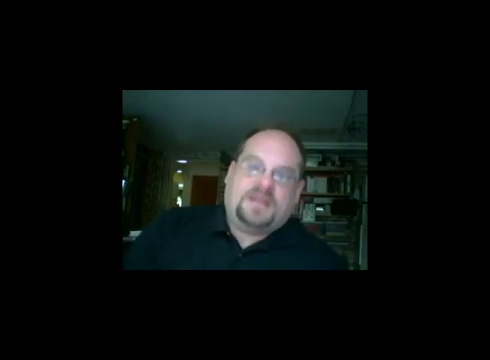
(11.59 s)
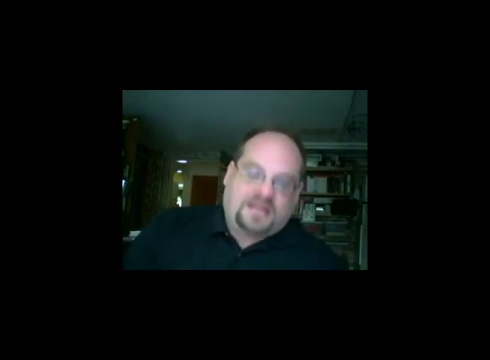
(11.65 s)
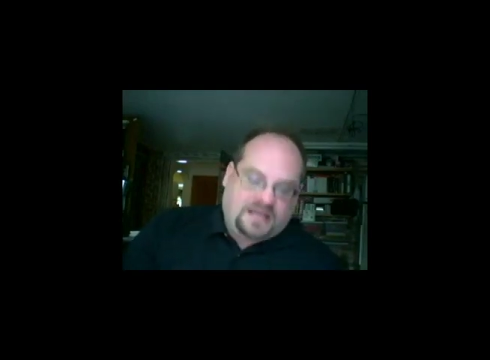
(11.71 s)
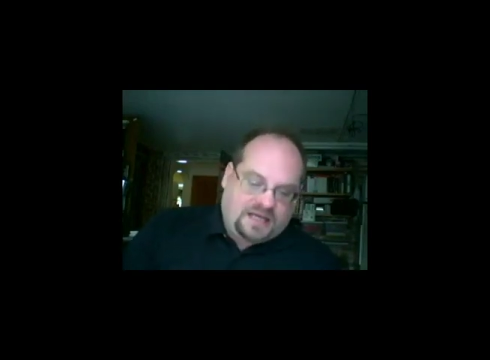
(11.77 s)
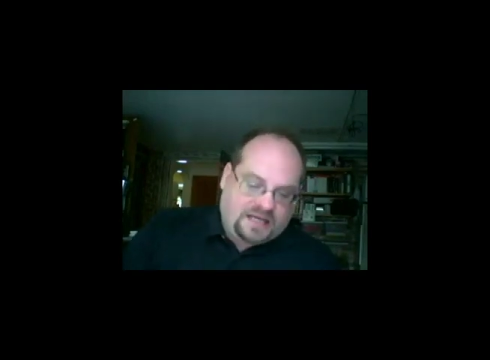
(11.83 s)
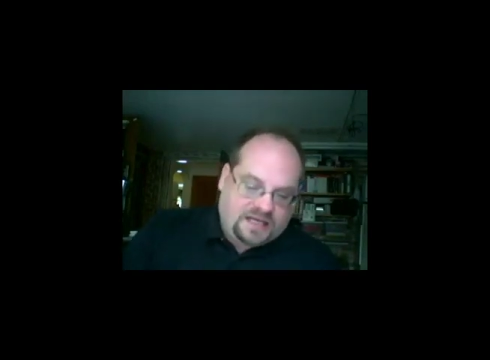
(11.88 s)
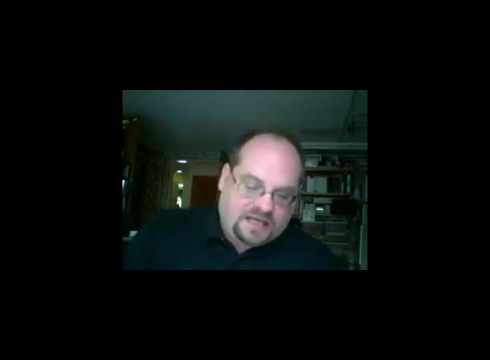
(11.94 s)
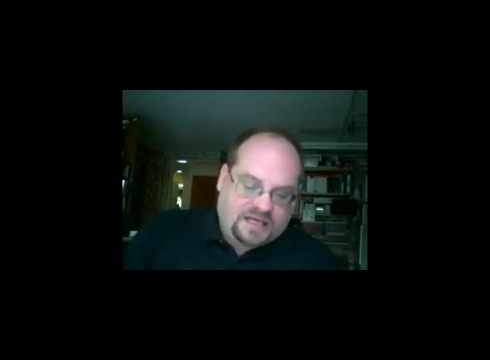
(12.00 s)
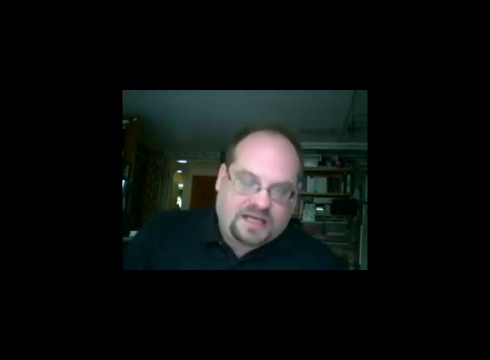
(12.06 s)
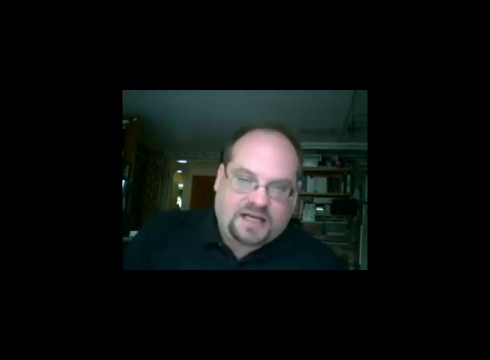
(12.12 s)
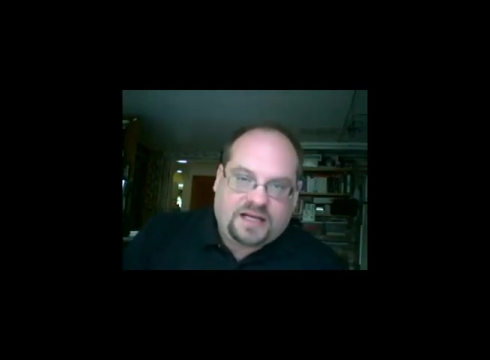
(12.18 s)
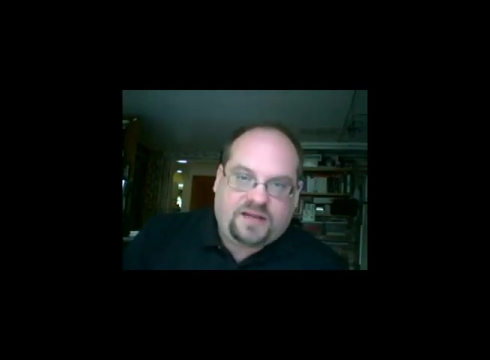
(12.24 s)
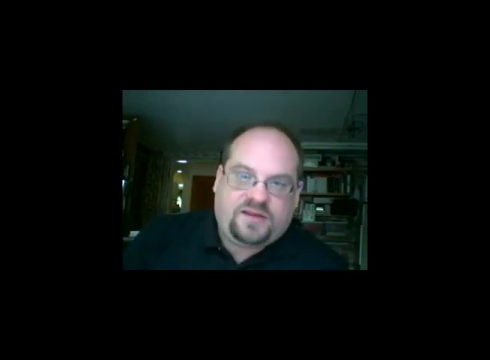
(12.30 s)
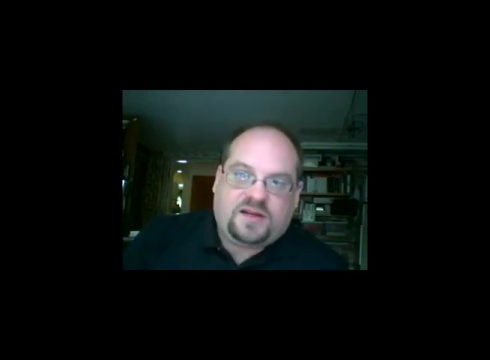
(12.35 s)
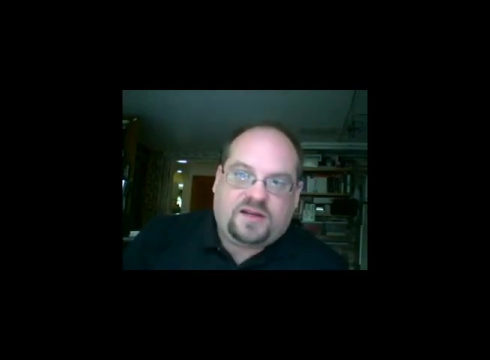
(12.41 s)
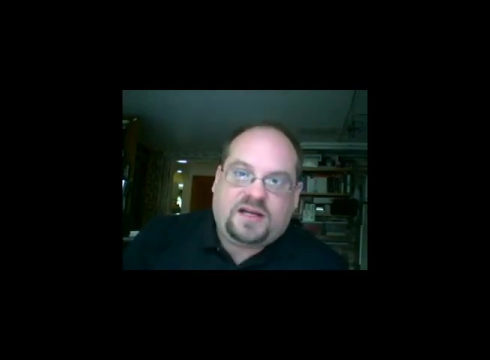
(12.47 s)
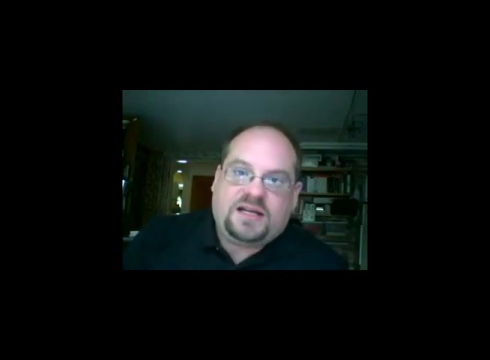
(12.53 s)
And
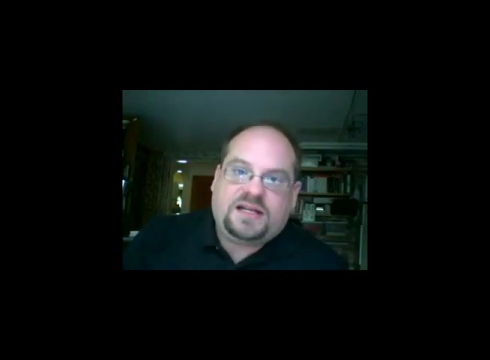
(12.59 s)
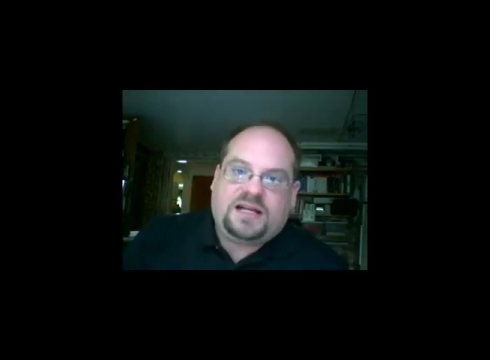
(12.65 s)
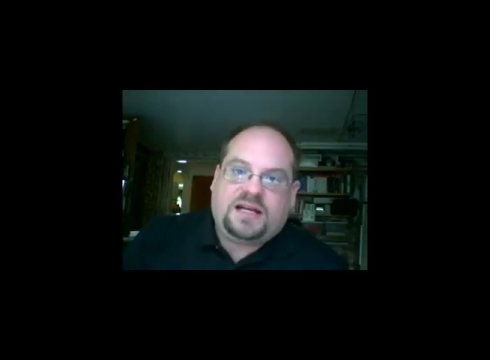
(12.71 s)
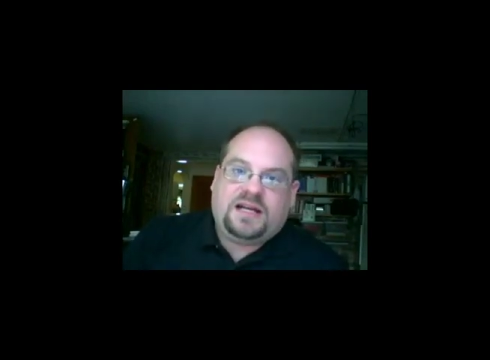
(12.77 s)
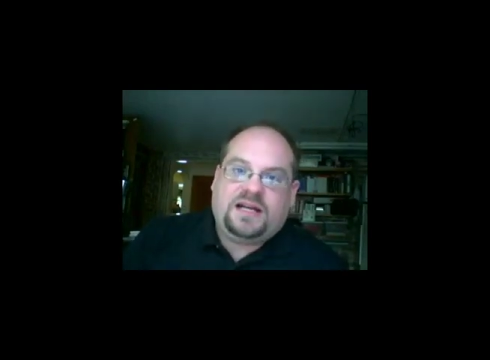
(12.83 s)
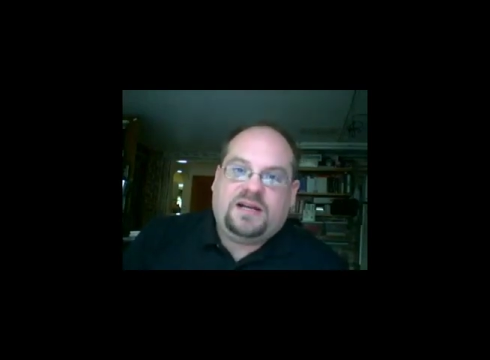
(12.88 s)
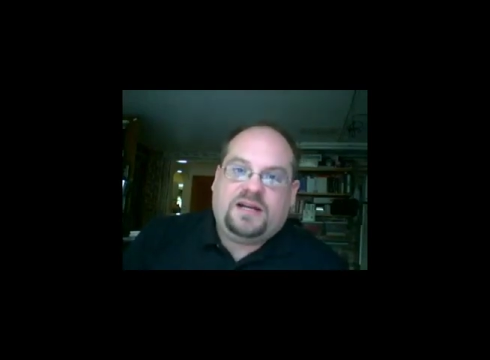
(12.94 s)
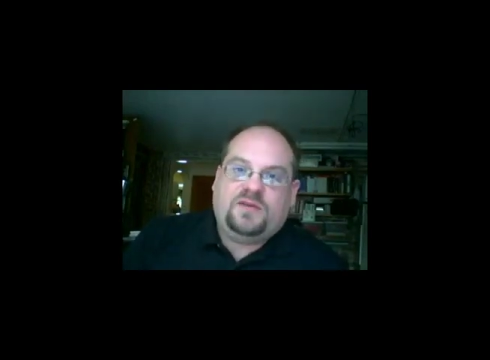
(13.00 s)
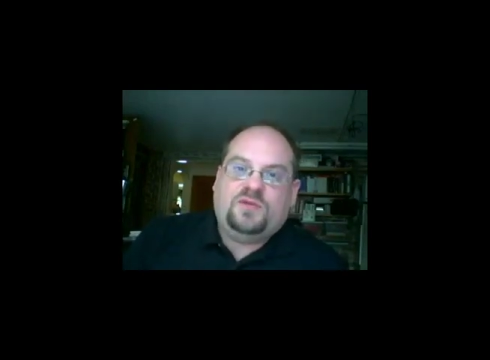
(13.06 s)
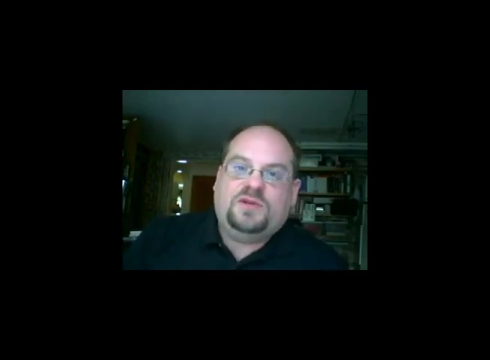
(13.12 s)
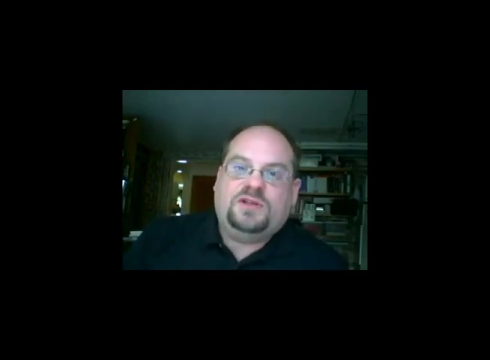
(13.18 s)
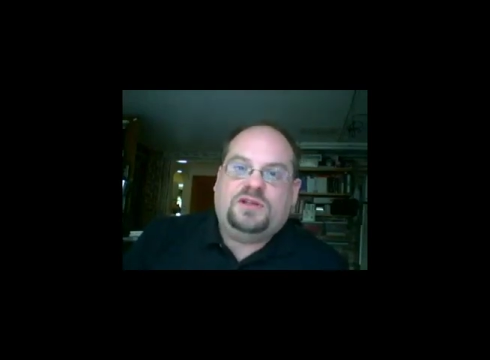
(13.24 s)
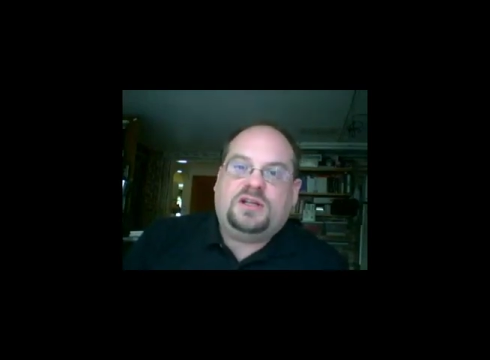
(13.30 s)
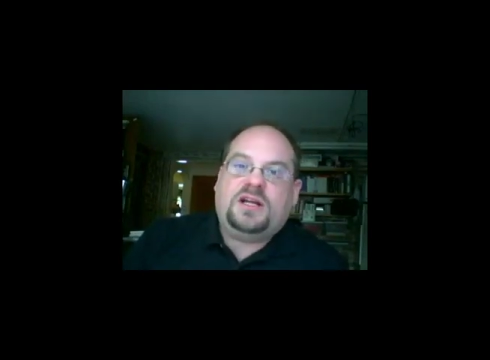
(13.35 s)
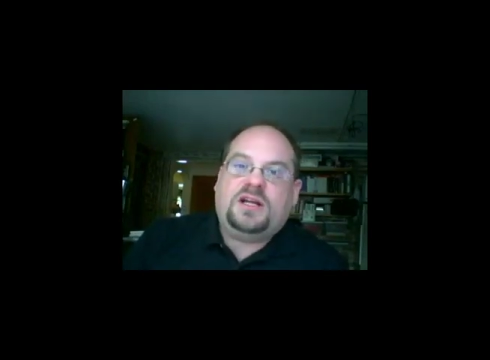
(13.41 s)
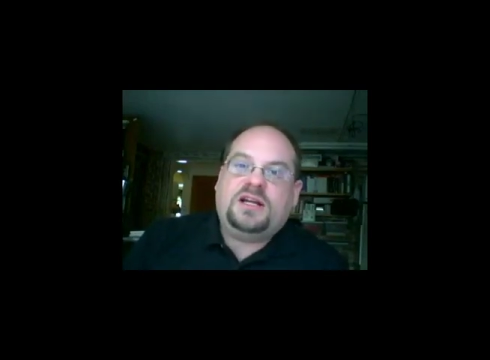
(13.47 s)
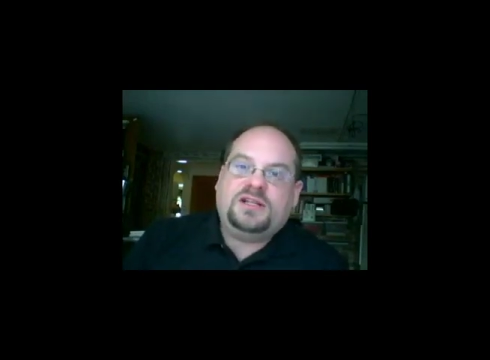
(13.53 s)
I thought I
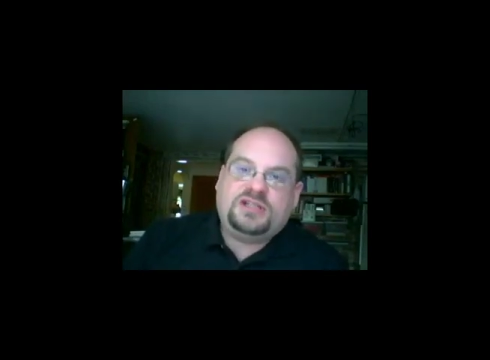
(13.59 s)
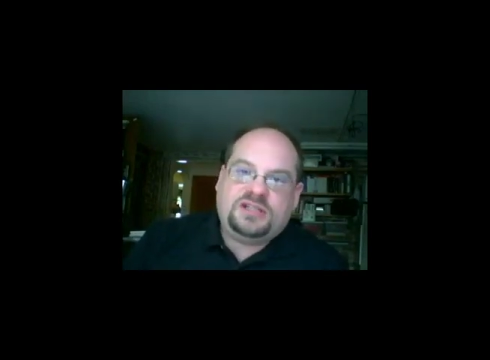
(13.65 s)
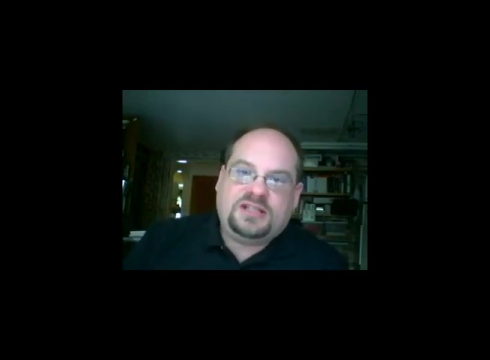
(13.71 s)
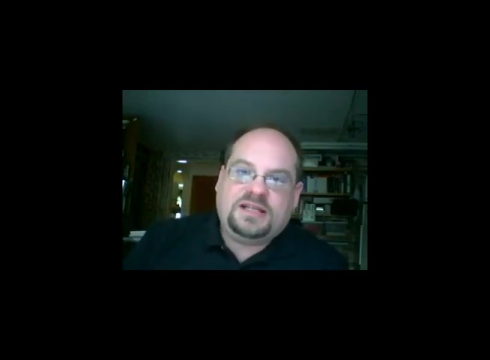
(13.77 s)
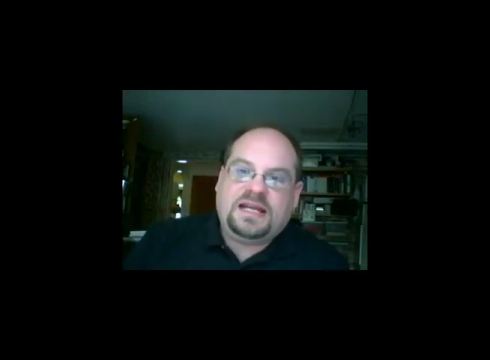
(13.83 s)
would launch